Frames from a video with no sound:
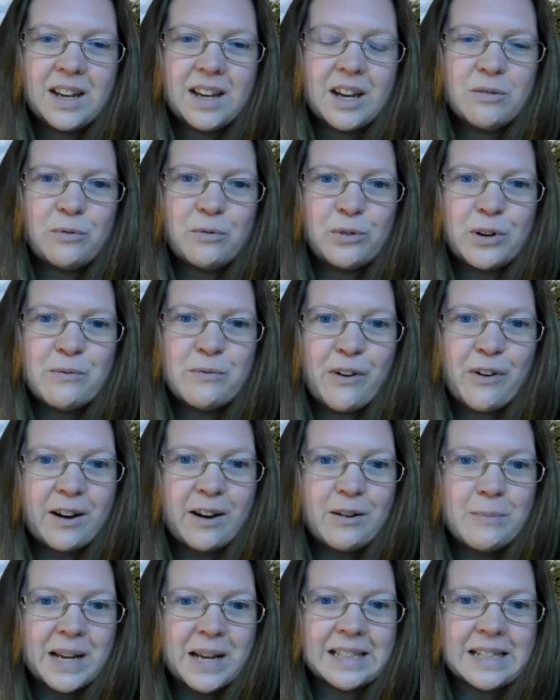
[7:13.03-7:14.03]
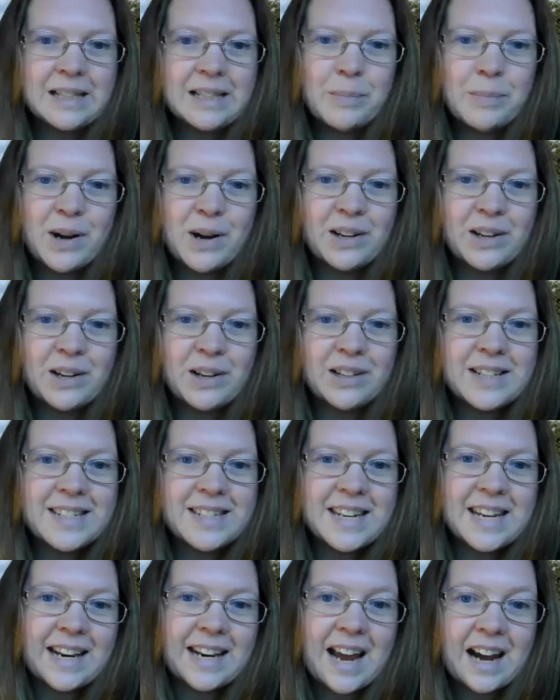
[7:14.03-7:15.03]
And for environmental
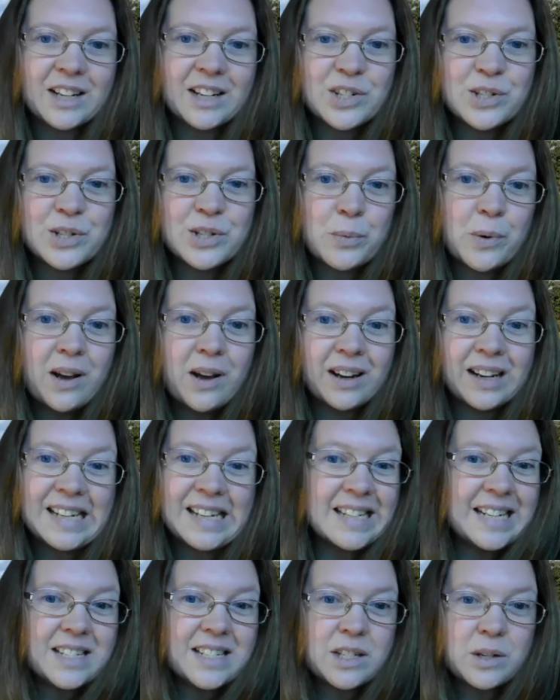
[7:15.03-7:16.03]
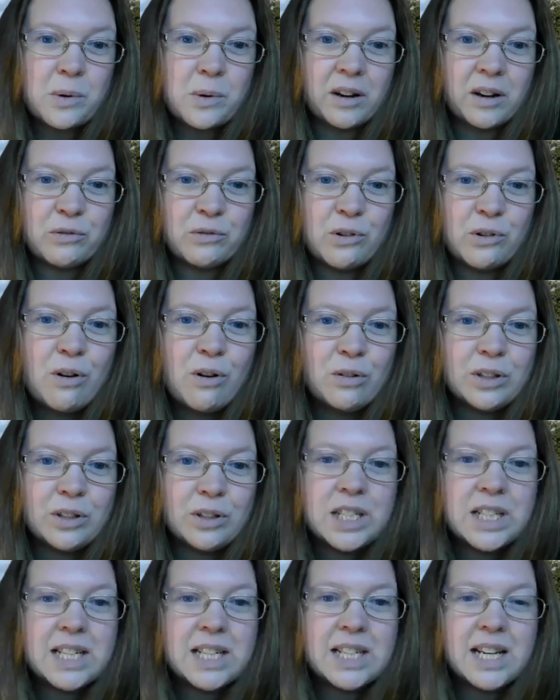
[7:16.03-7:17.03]
policy and action to work, it needs to work for
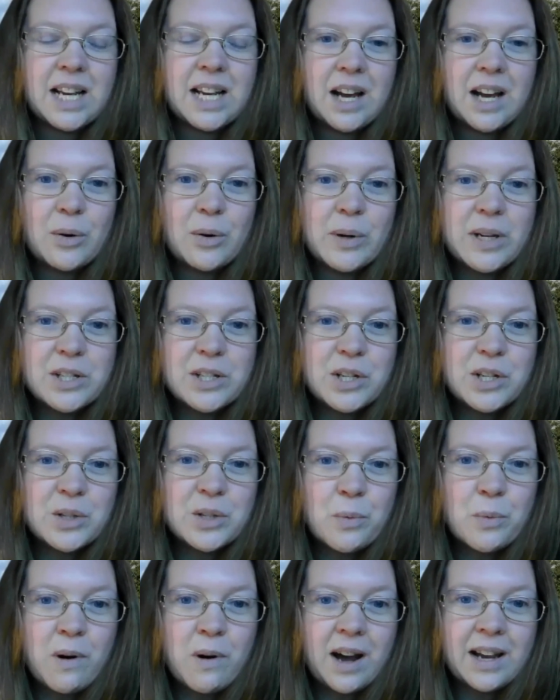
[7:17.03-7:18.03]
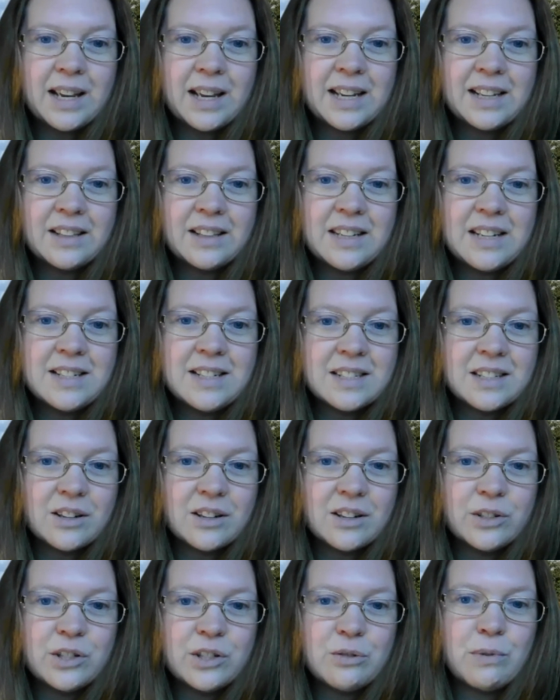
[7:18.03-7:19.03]
all, which is why these
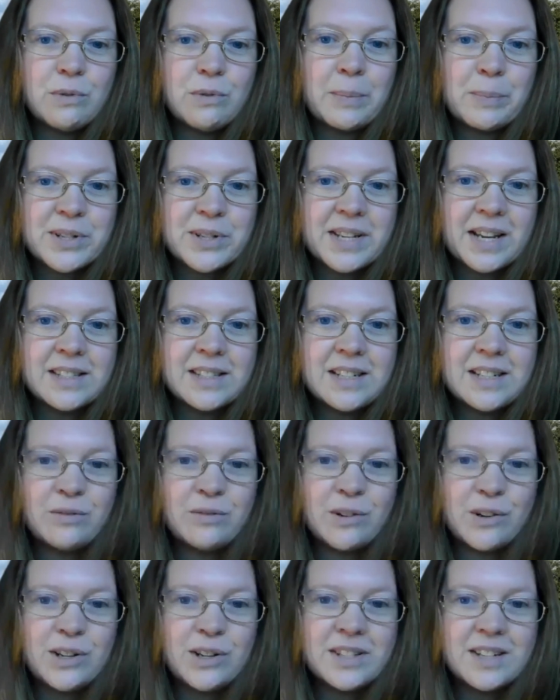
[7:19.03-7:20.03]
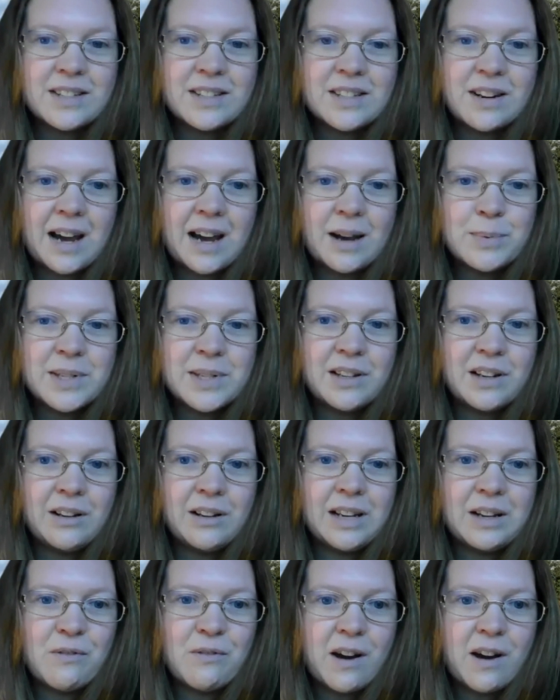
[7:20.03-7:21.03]
underrepresented voices are
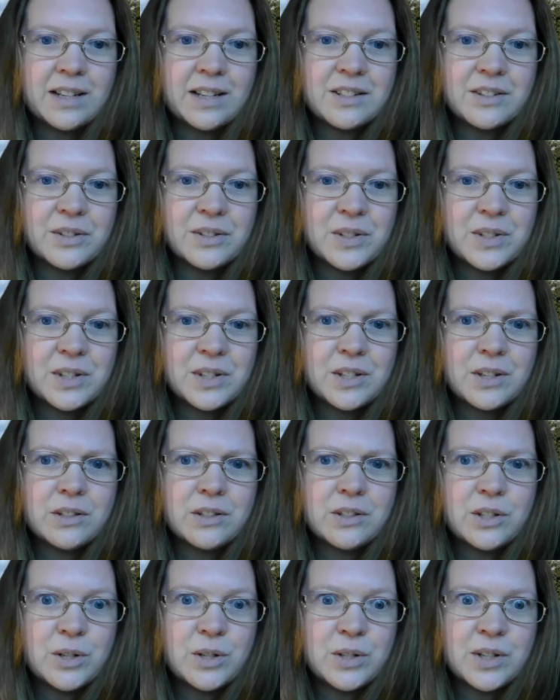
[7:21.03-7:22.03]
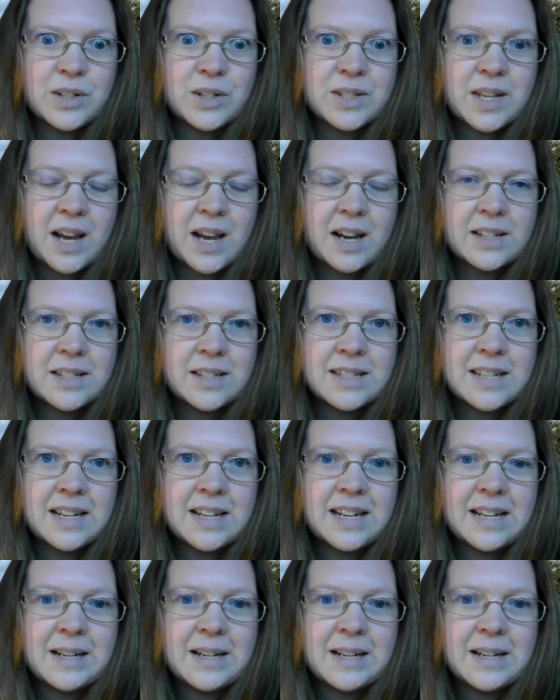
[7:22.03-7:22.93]
absolutely vital to success.